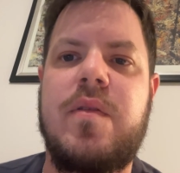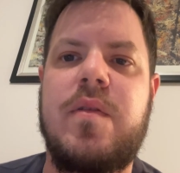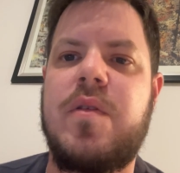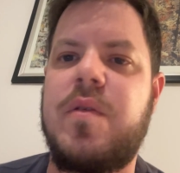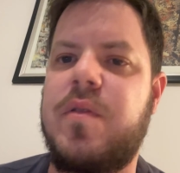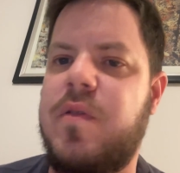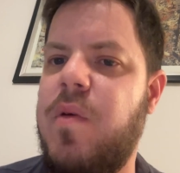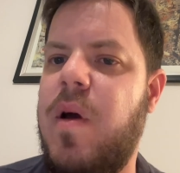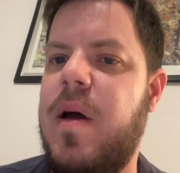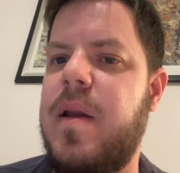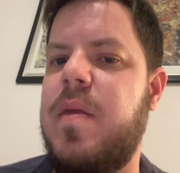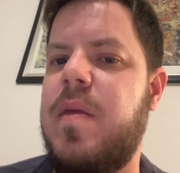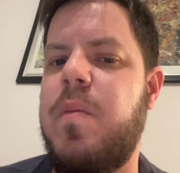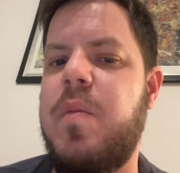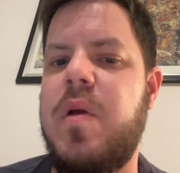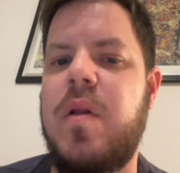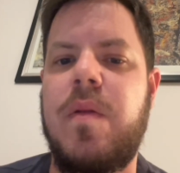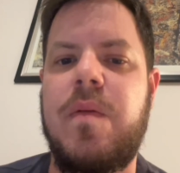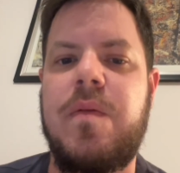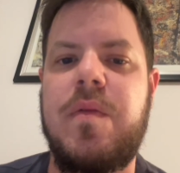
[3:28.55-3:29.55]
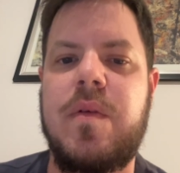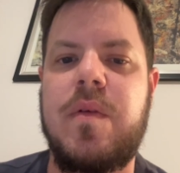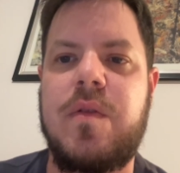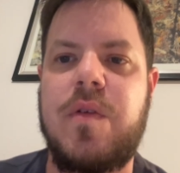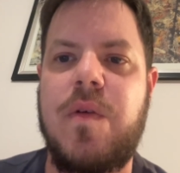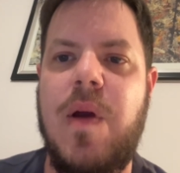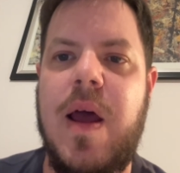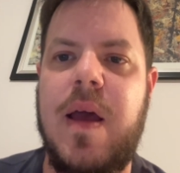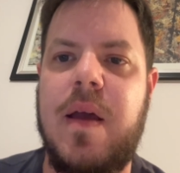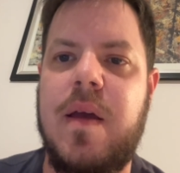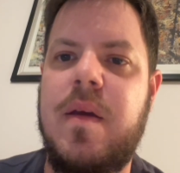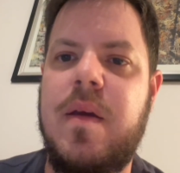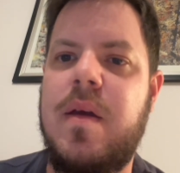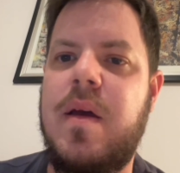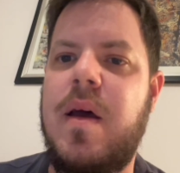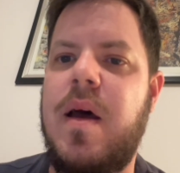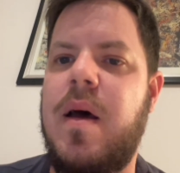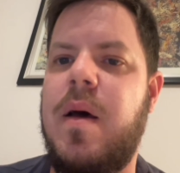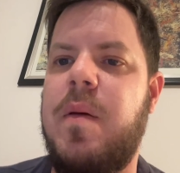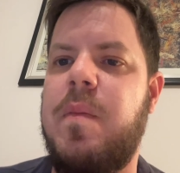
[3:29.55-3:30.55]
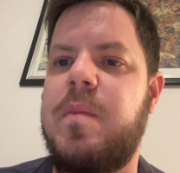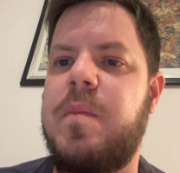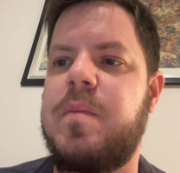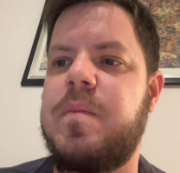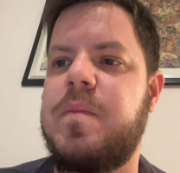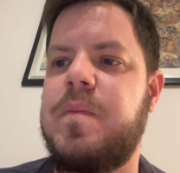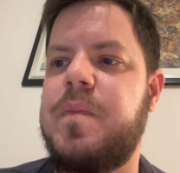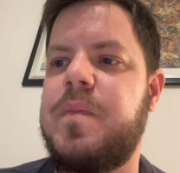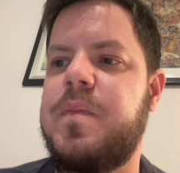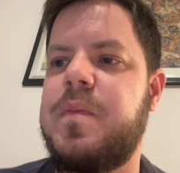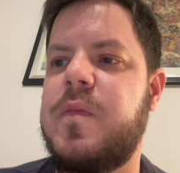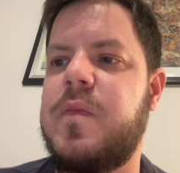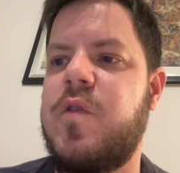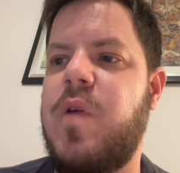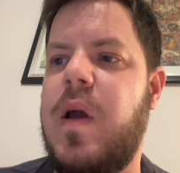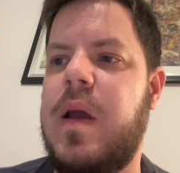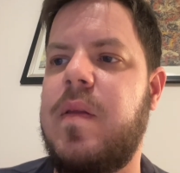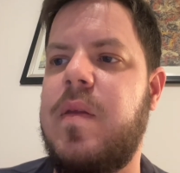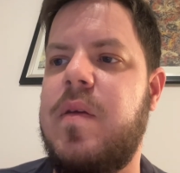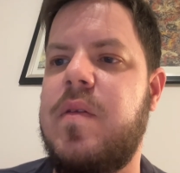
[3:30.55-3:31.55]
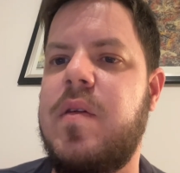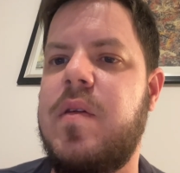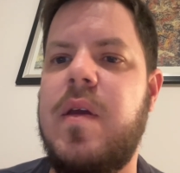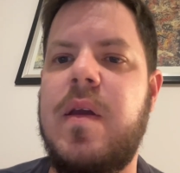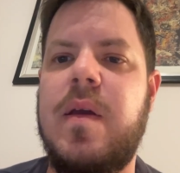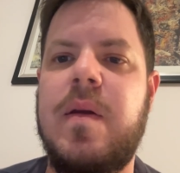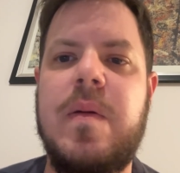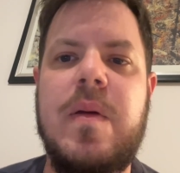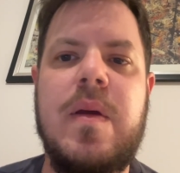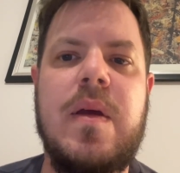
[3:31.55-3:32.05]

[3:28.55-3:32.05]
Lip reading: So it's right in the middle of the track listing.